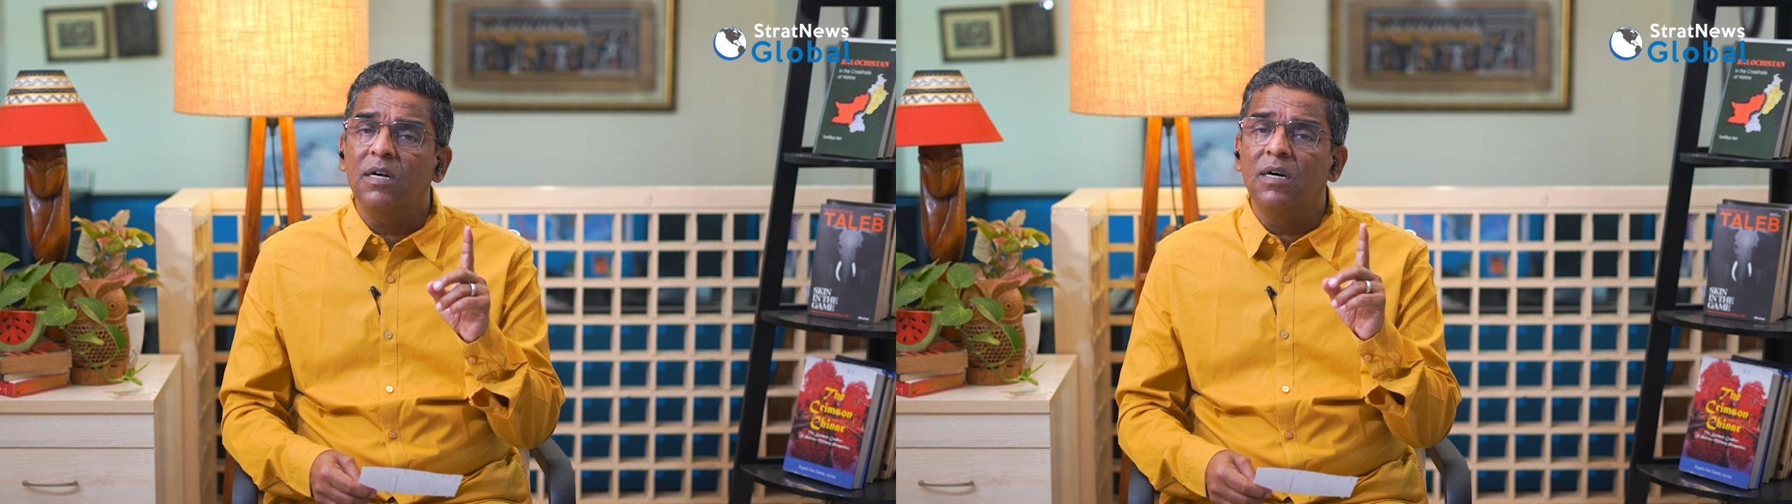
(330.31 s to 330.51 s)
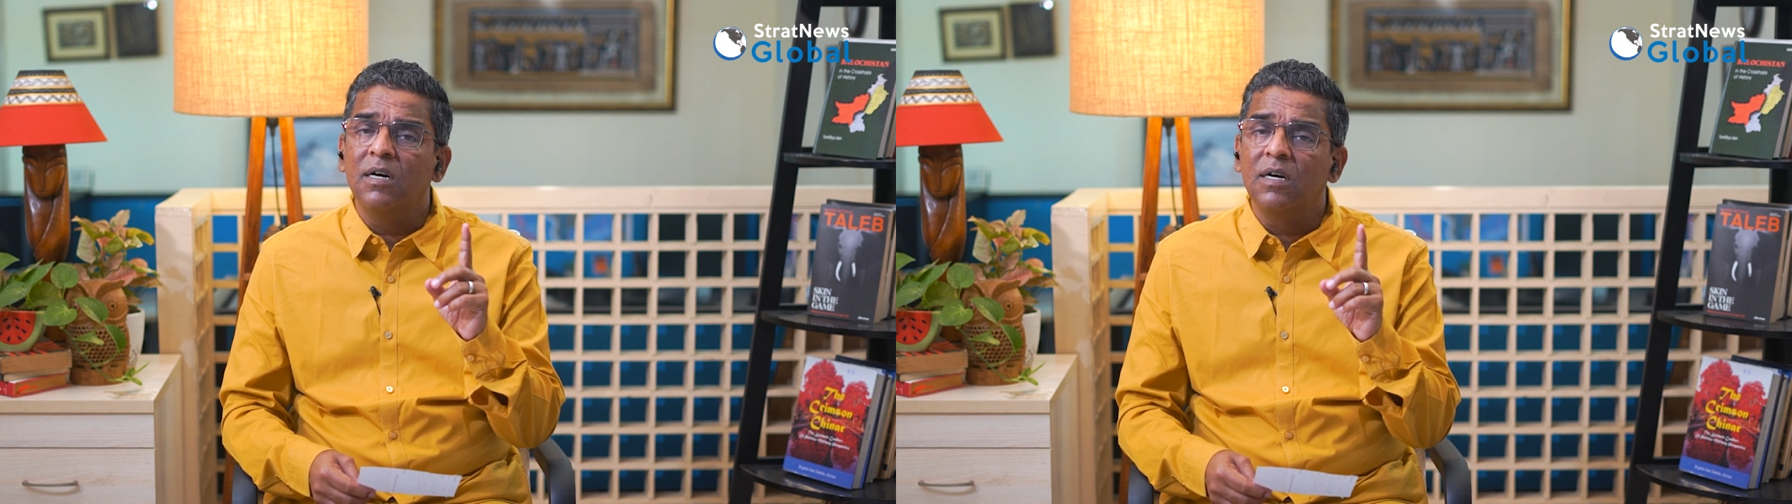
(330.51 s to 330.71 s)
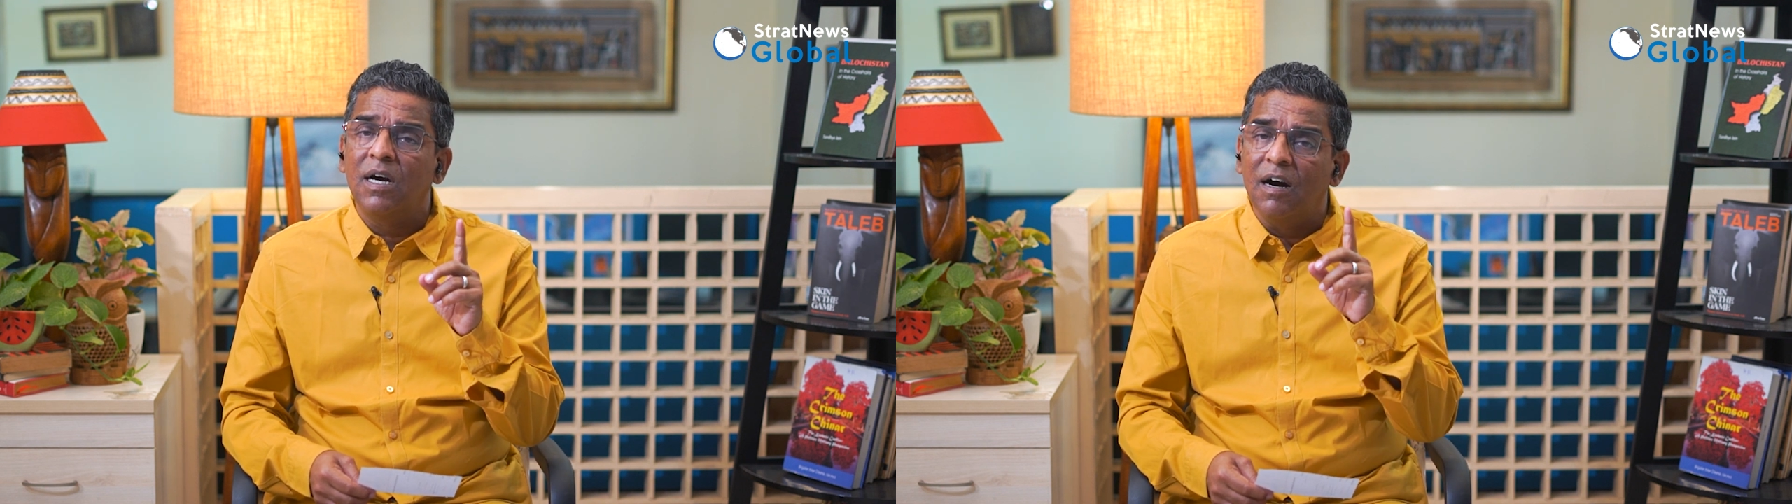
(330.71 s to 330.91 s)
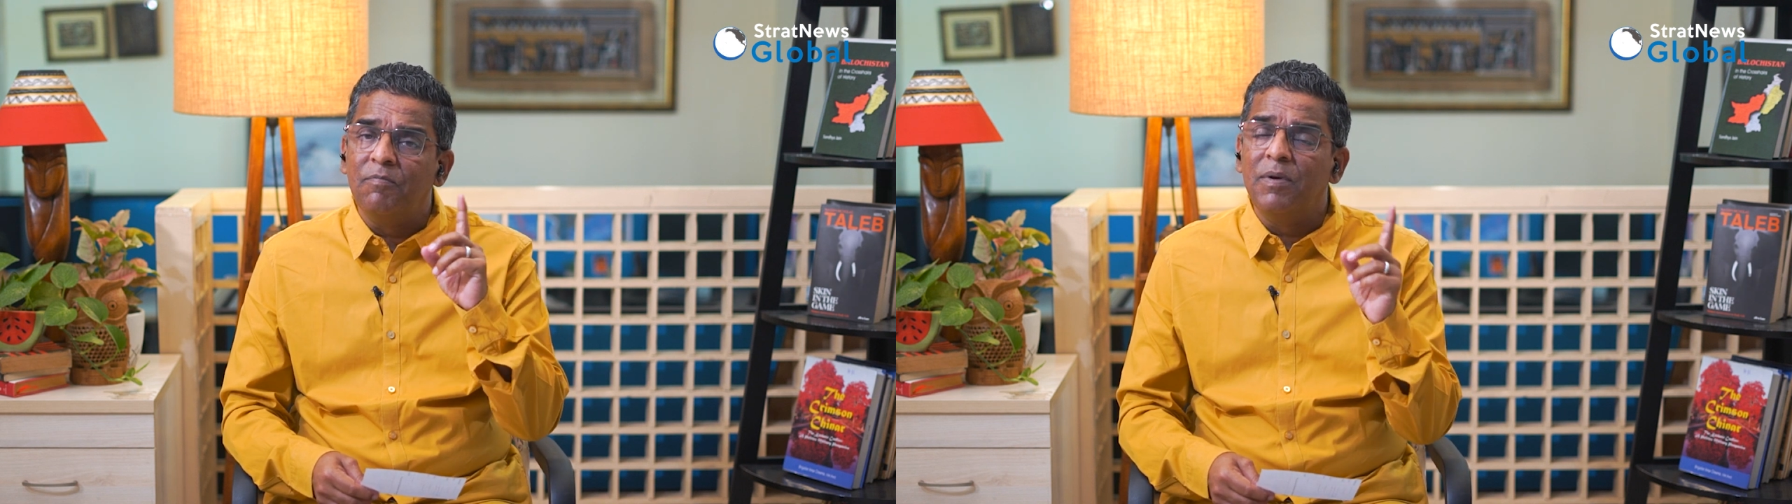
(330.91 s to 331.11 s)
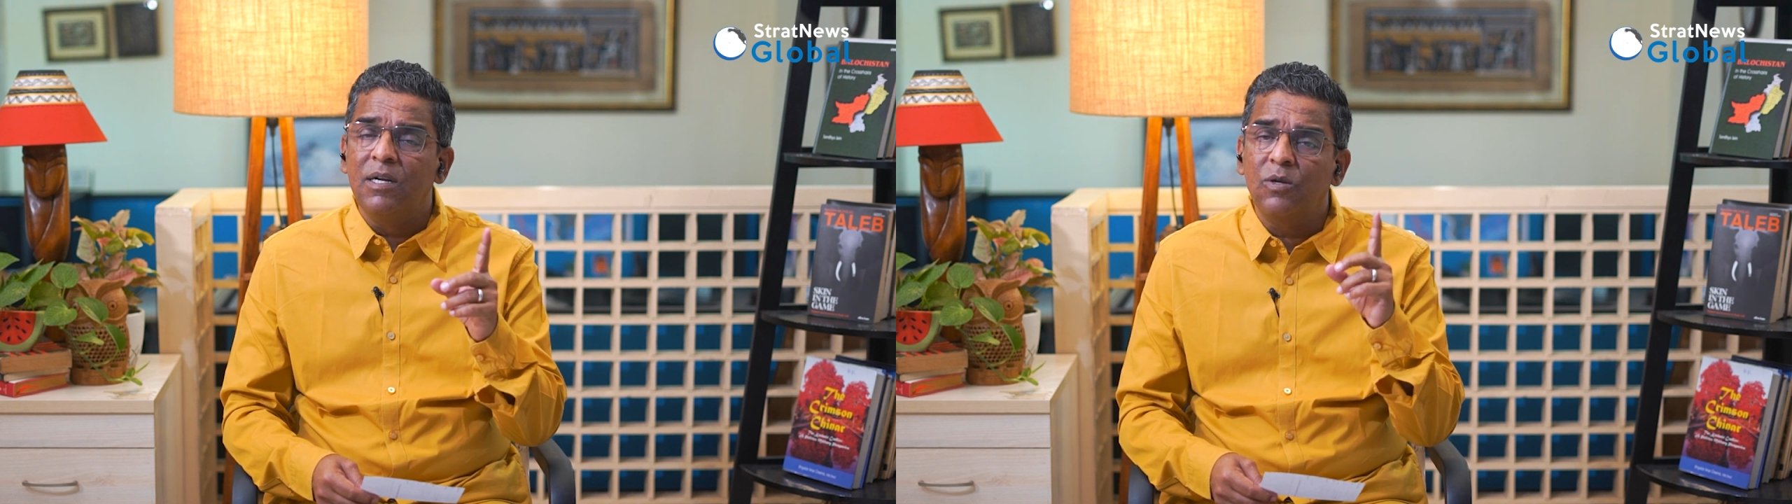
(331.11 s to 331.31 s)

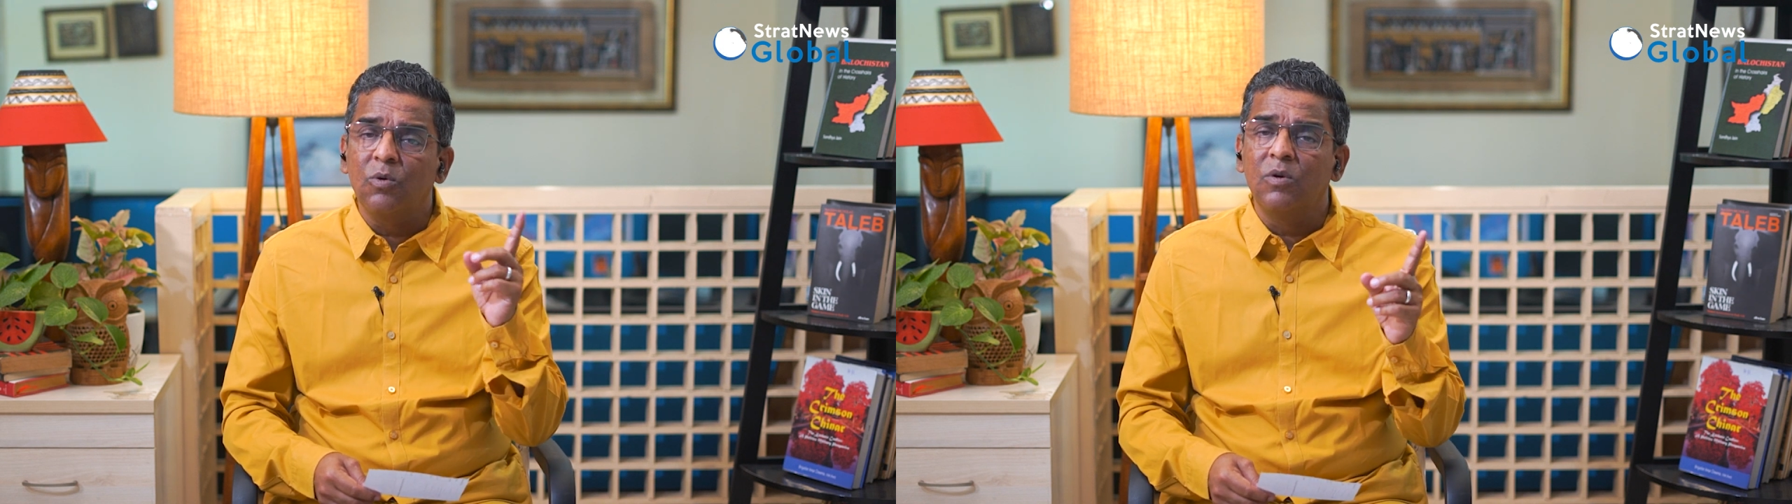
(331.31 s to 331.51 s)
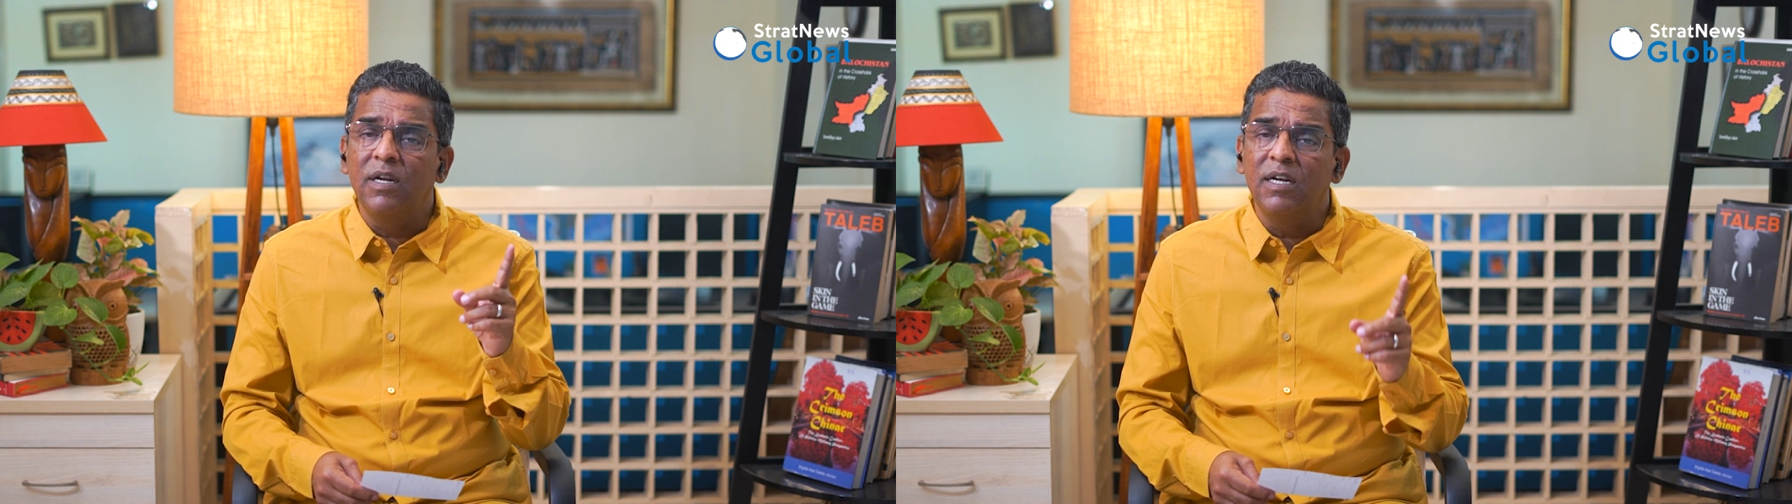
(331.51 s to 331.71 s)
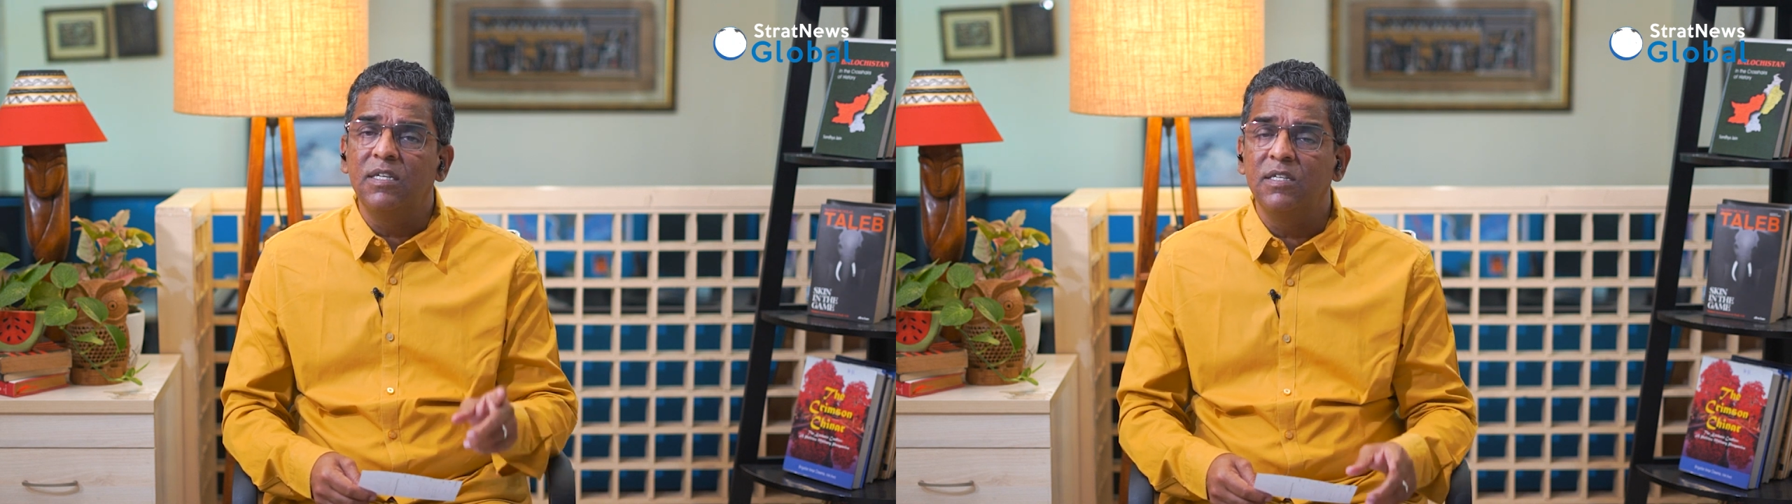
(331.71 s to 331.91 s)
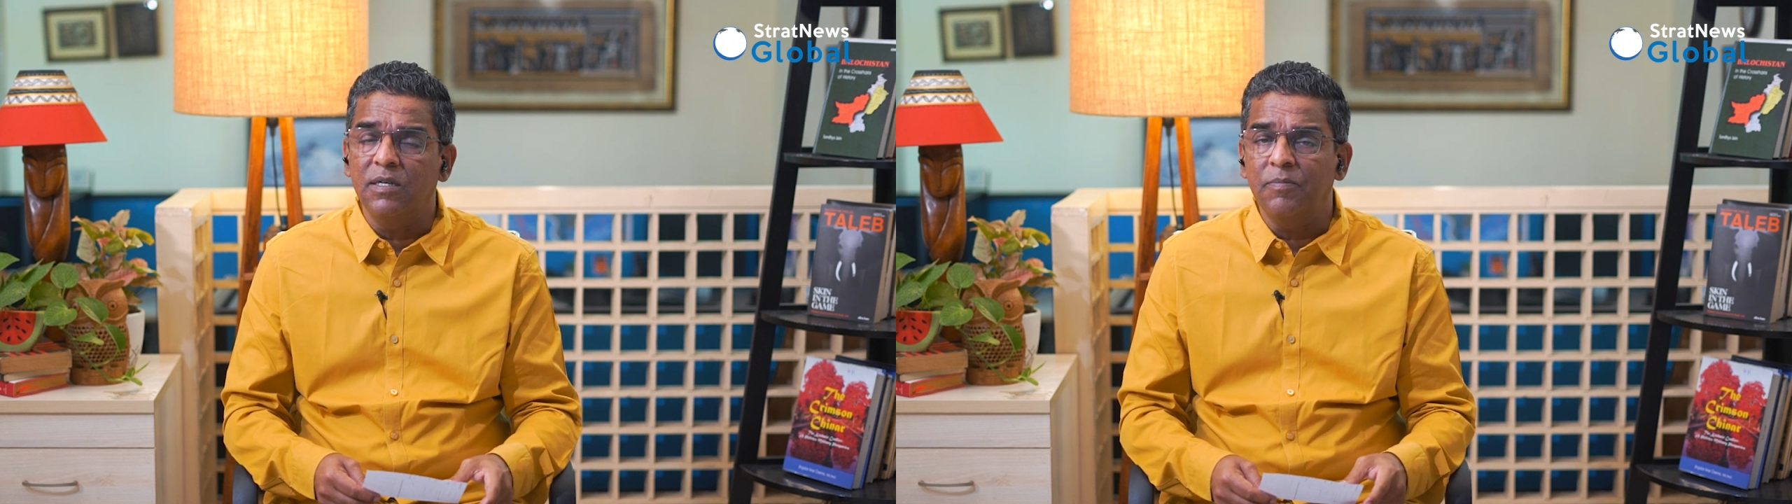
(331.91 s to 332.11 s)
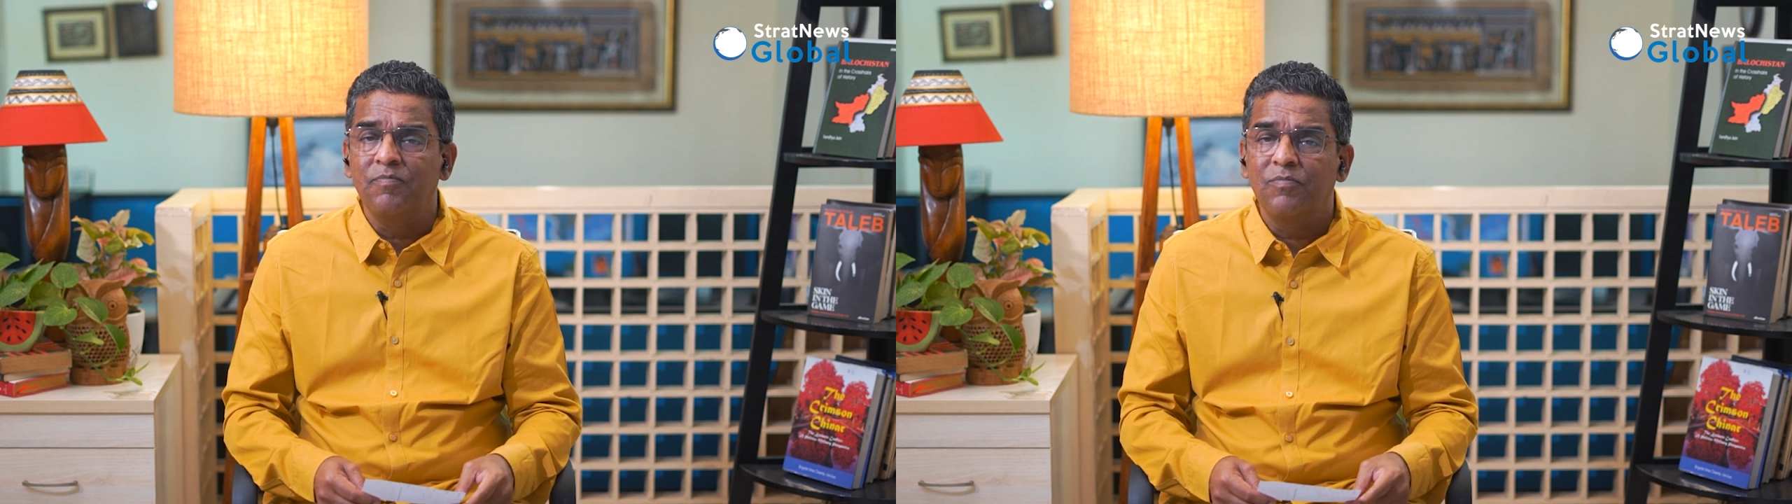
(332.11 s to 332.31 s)
government-owned entity